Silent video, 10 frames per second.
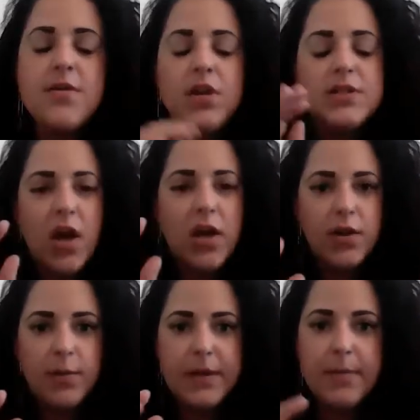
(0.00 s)
You can talk a
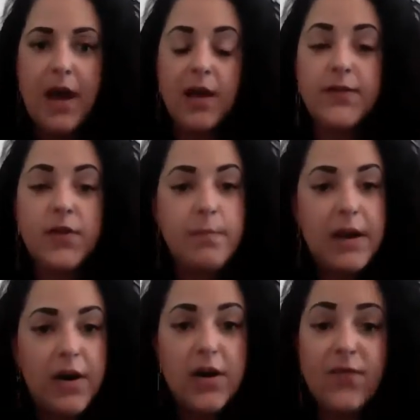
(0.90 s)
little bit about if you're
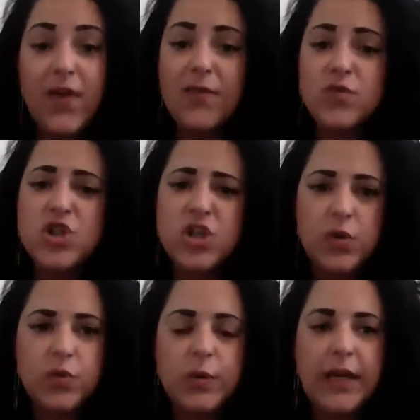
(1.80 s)
married, if you have
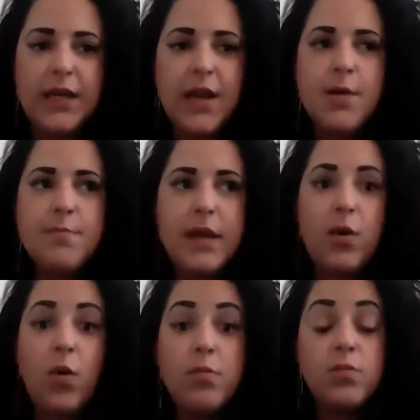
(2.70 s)
children, but
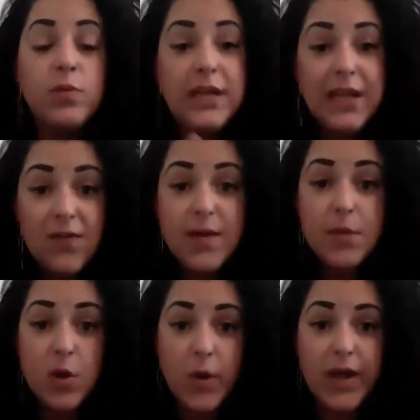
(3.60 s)
give
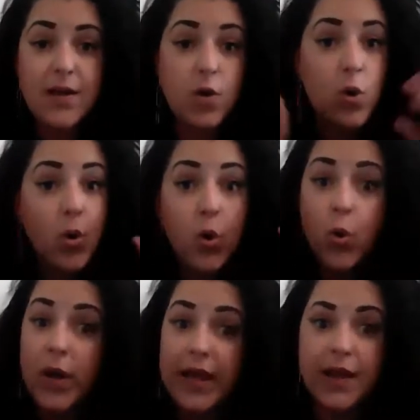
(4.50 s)
them a quick
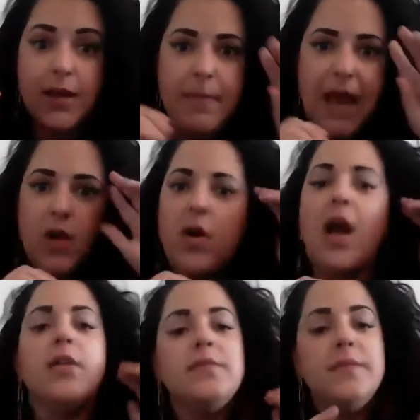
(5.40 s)

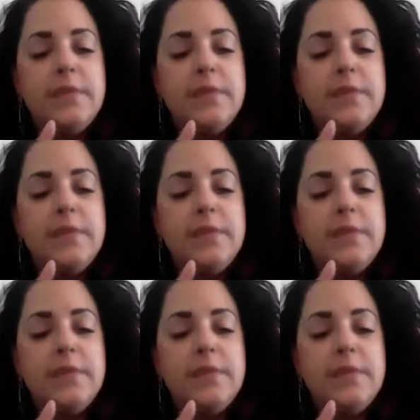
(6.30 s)
background.